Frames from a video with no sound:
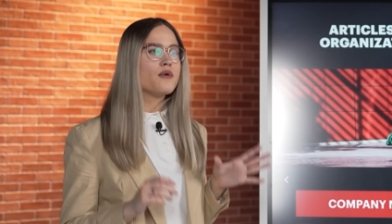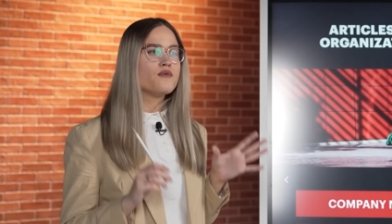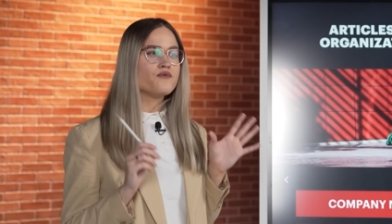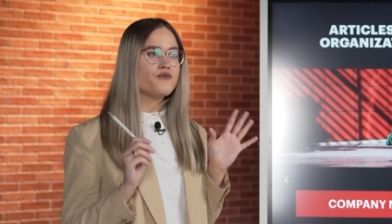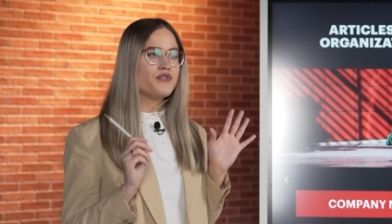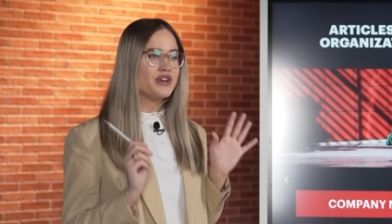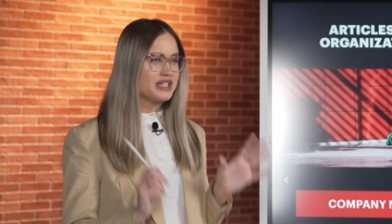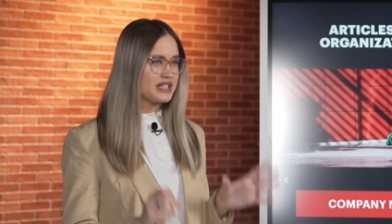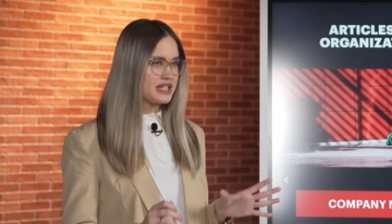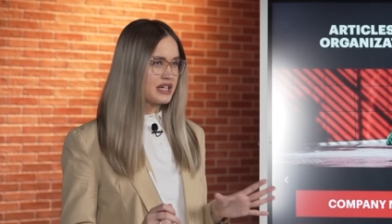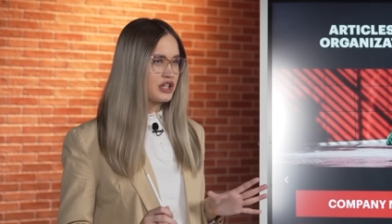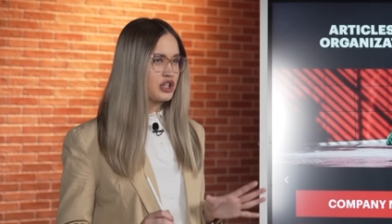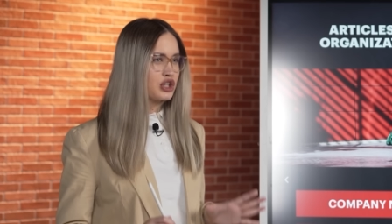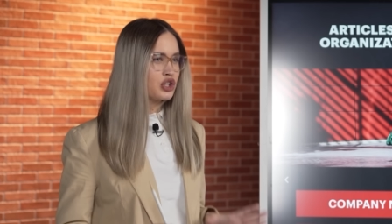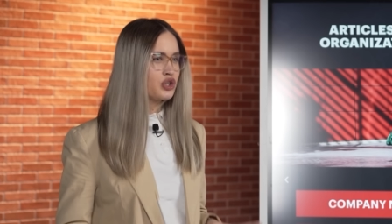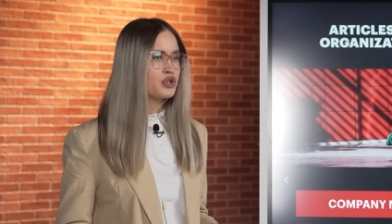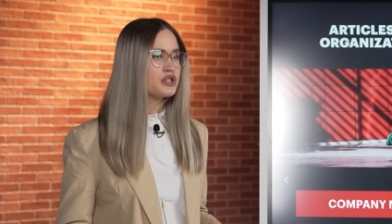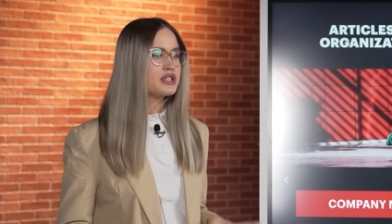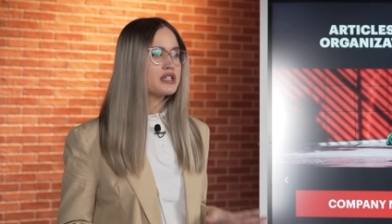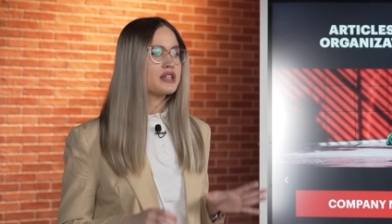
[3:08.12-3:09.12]
This
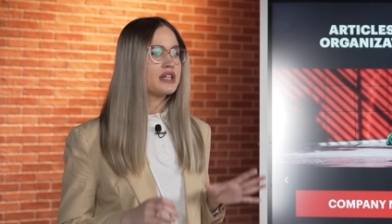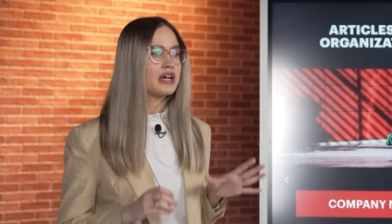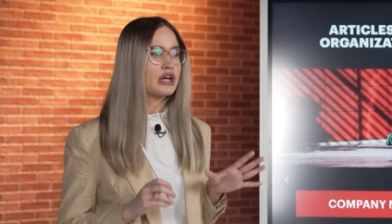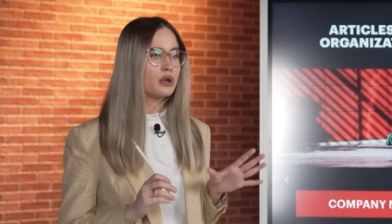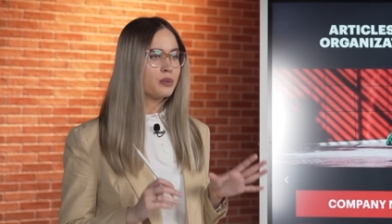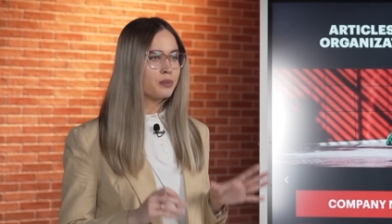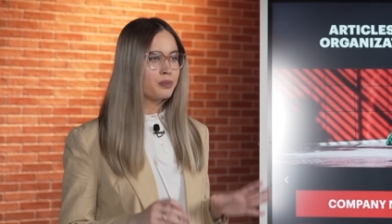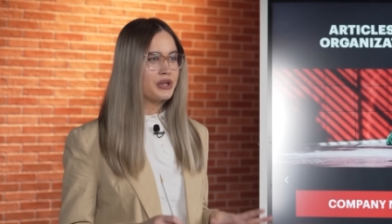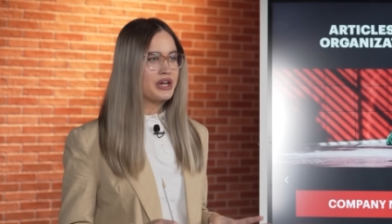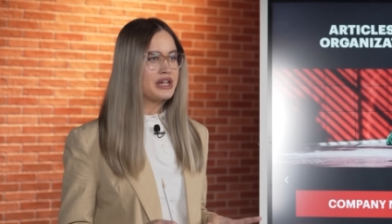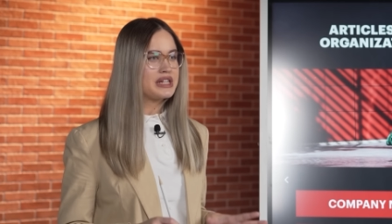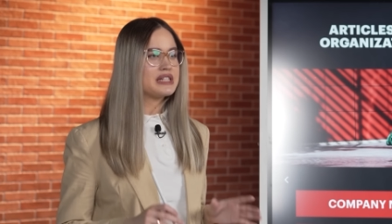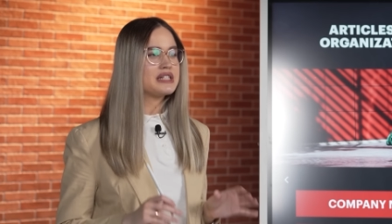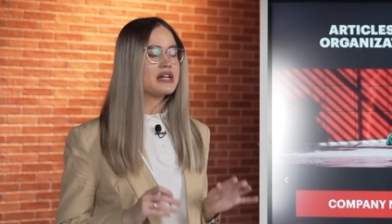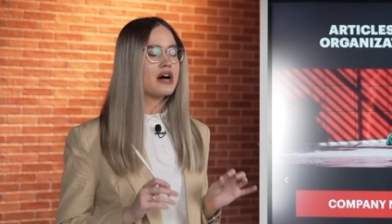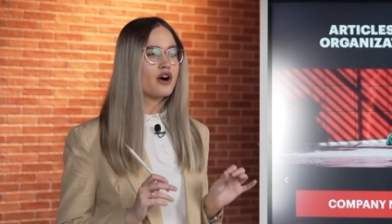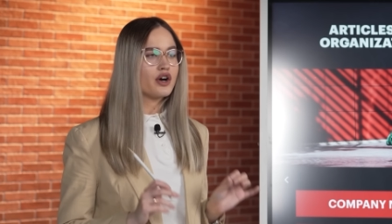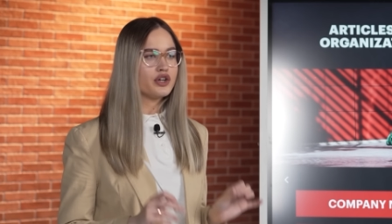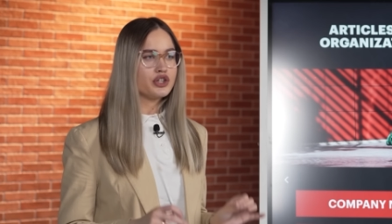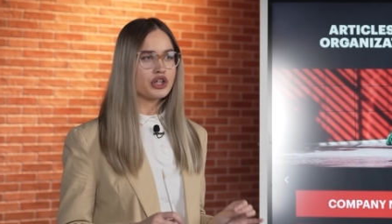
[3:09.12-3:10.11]
includes the
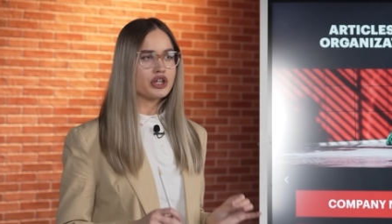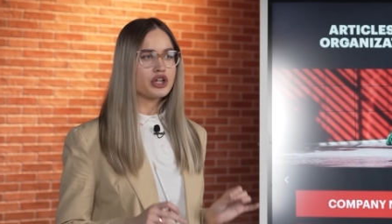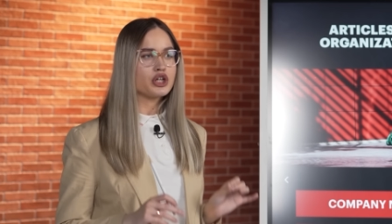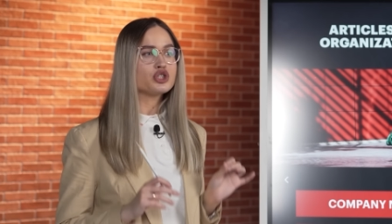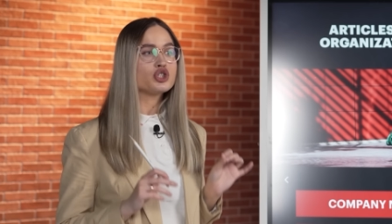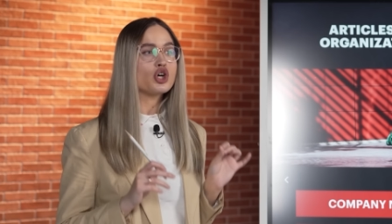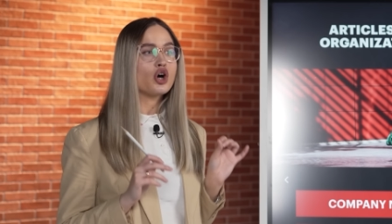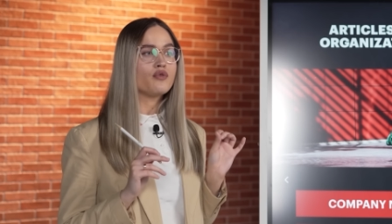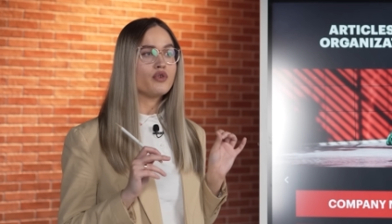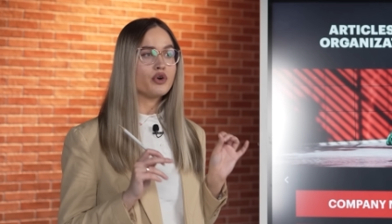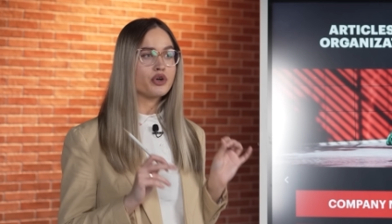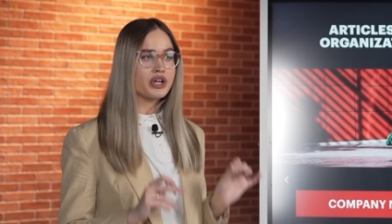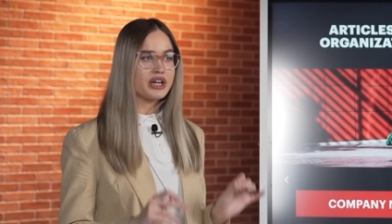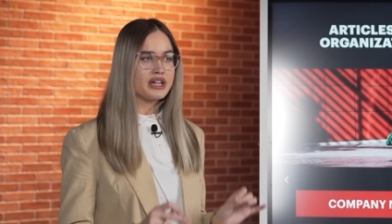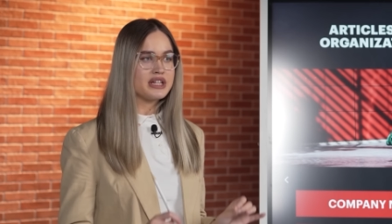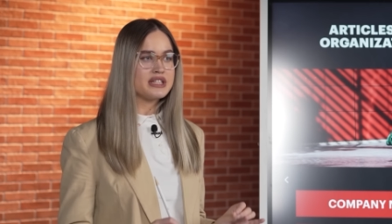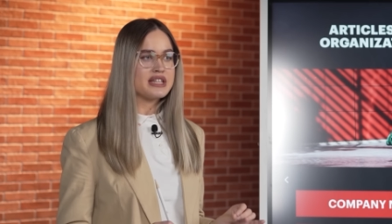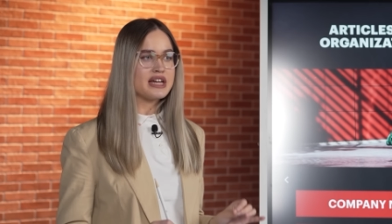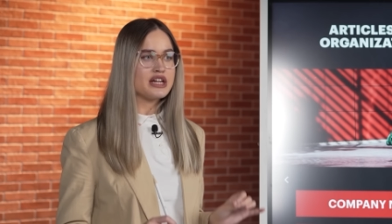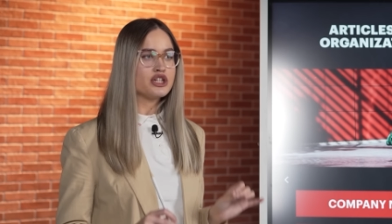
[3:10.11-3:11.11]
completed articles of
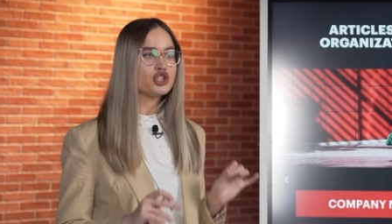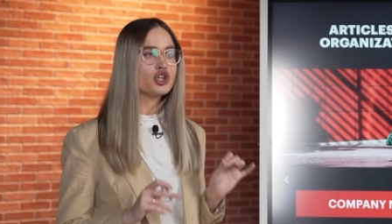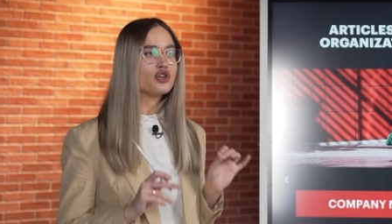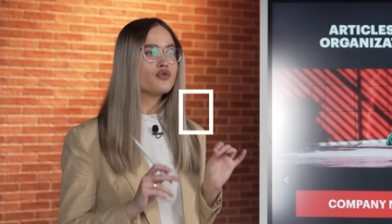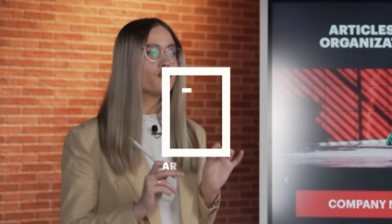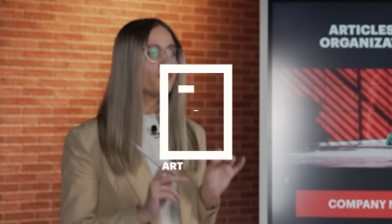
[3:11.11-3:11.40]
organization